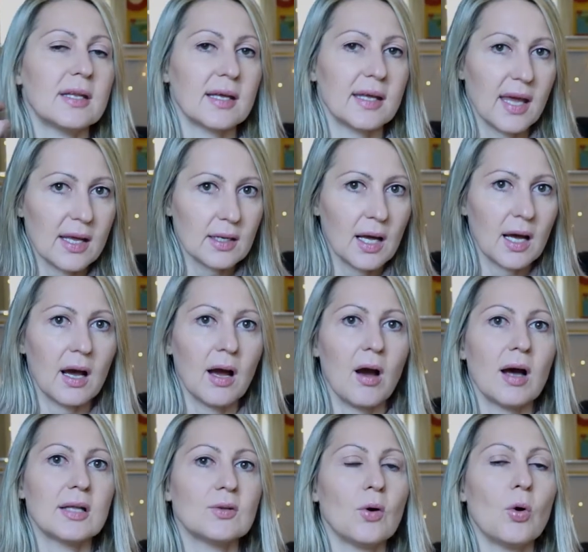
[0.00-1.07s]
And again,
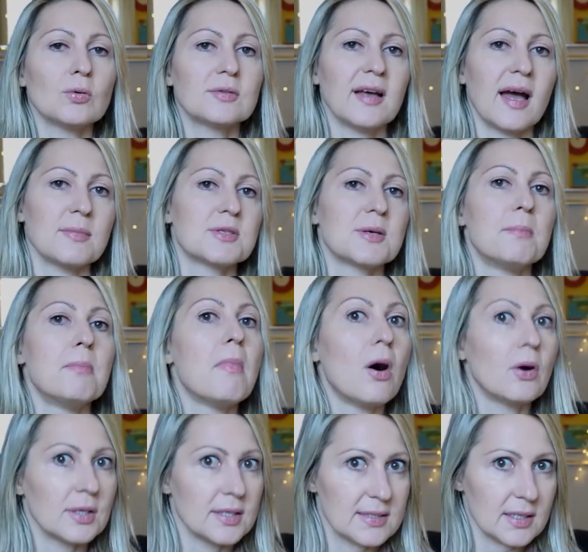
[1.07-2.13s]
at all times,
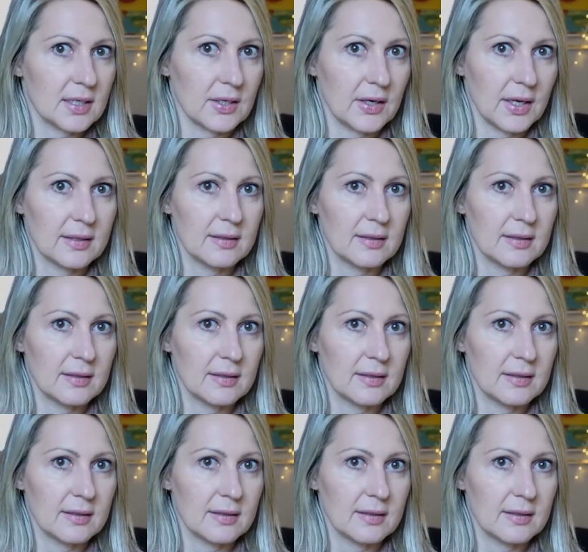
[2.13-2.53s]
monitor